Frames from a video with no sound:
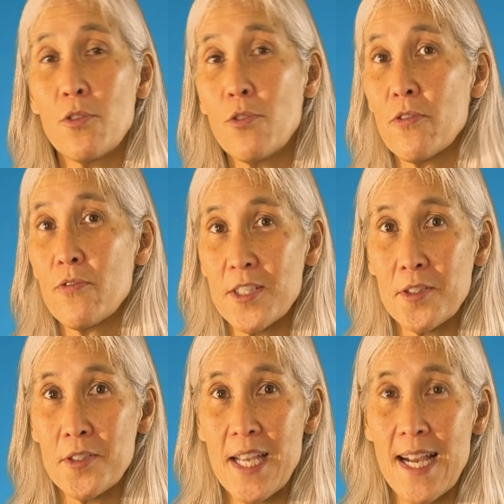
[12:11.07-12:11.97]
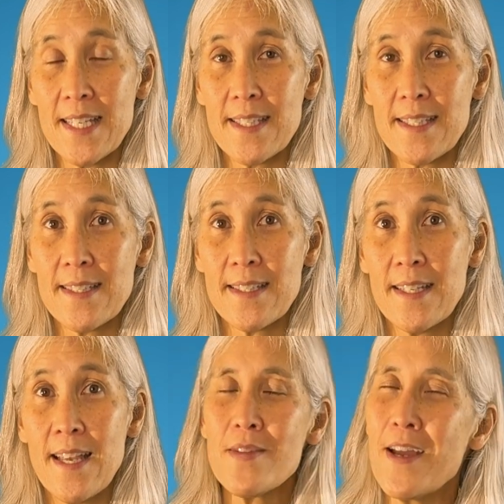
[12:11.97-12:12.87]
or physical tasks.
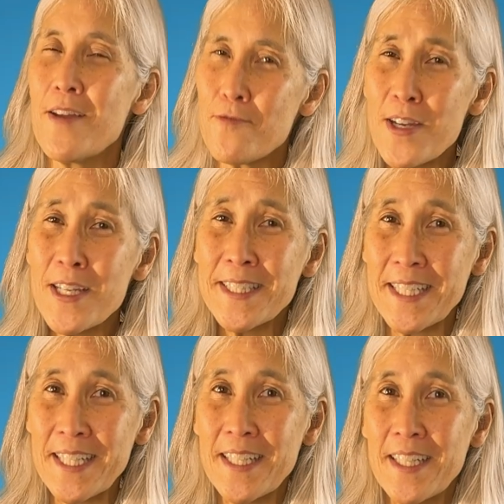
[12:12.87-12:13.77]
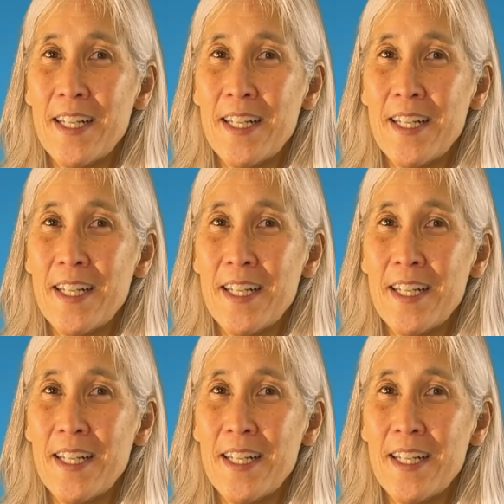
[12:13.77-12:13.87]
And finally,